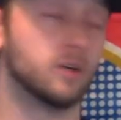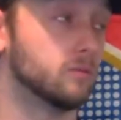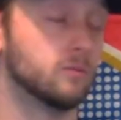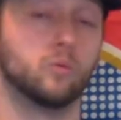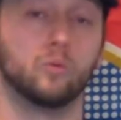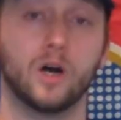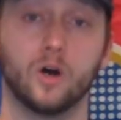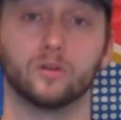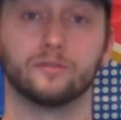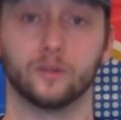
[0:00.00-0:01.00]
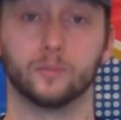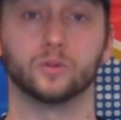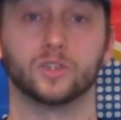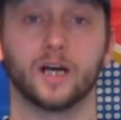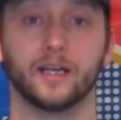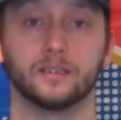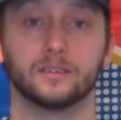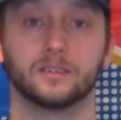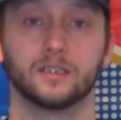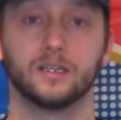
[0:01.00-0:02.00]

well, world football giants.